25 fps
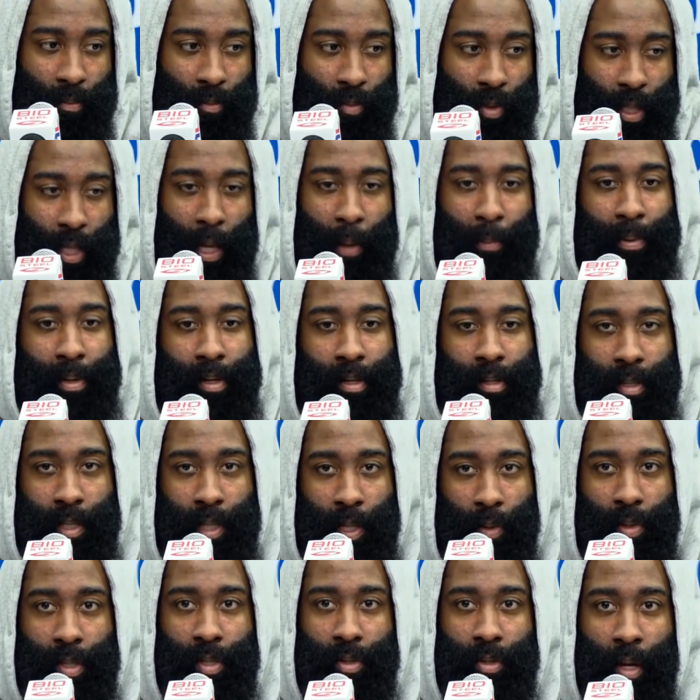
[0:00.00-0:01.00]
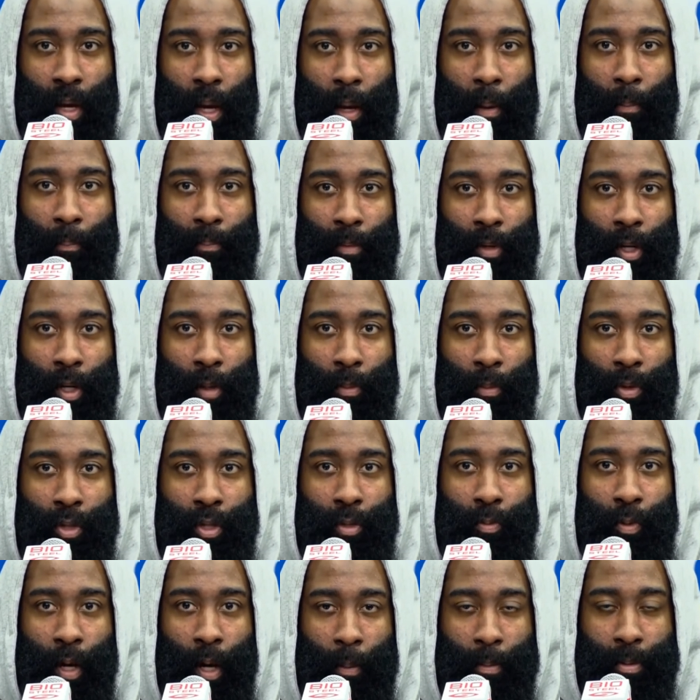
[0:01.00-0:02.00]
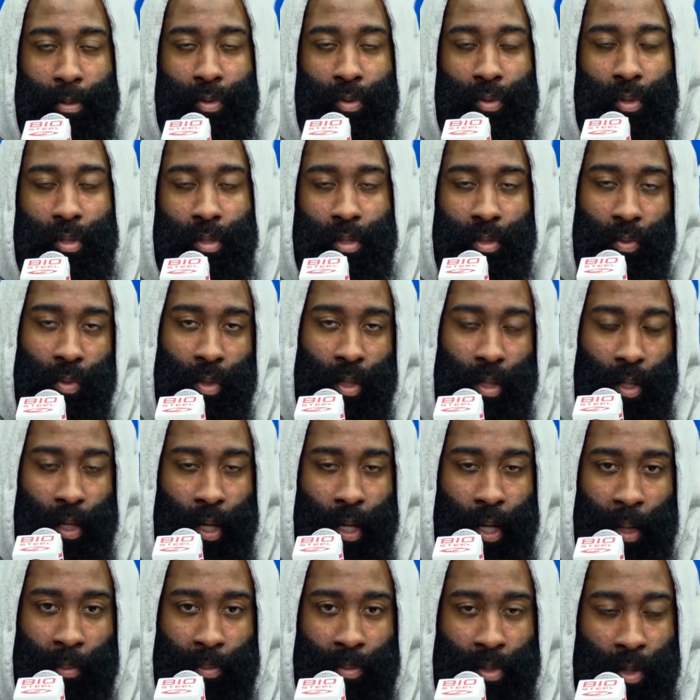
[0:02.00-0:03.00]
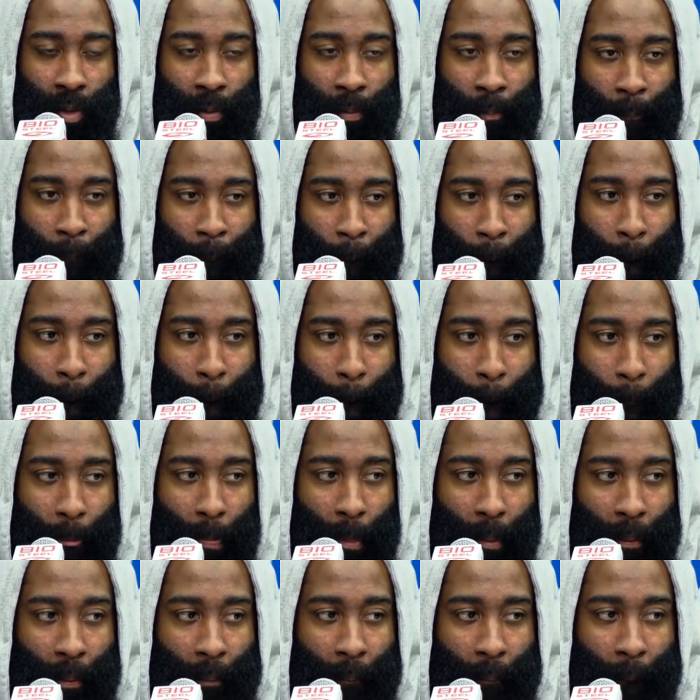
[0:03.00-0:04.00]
with that being said, we still have, you know, multiple opportunities to win the game. So yeah.